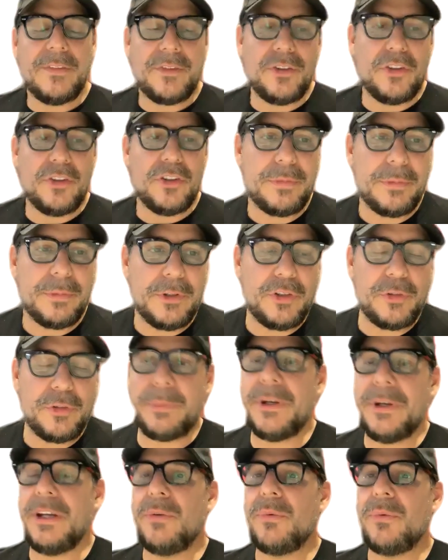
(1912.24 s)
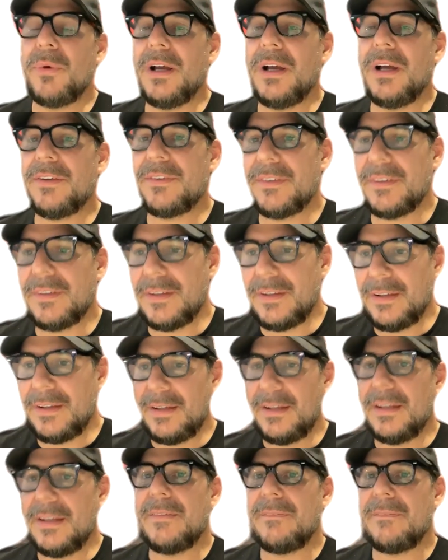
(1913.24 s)
Sprint was
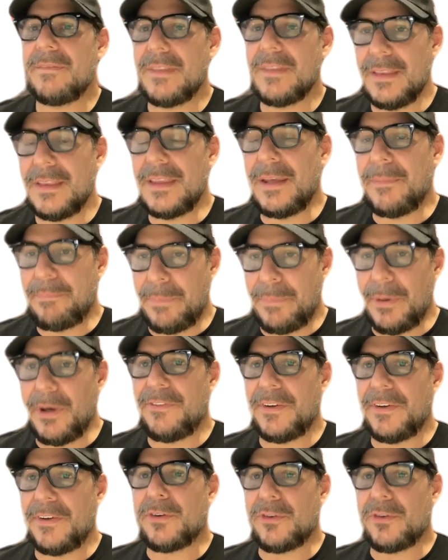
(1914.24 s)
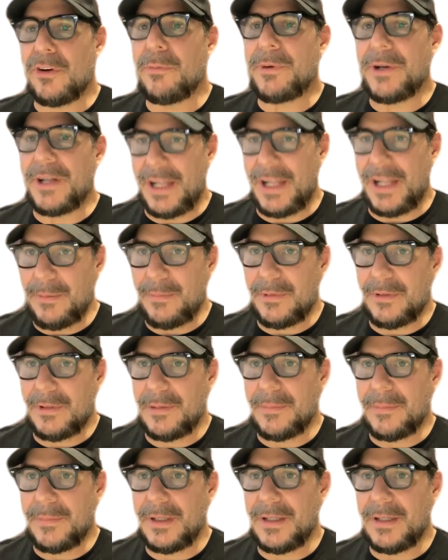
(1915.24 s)
the perfect corporate animal.
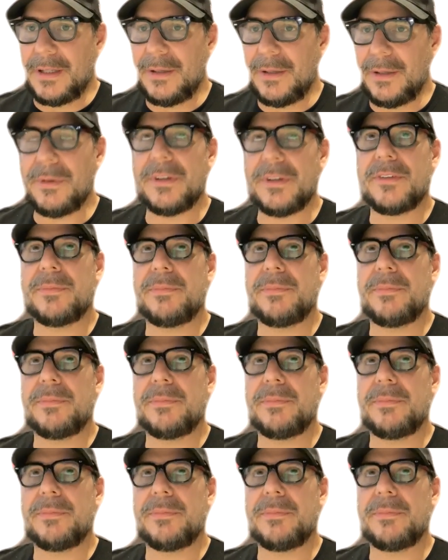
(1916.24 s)
I mean, it was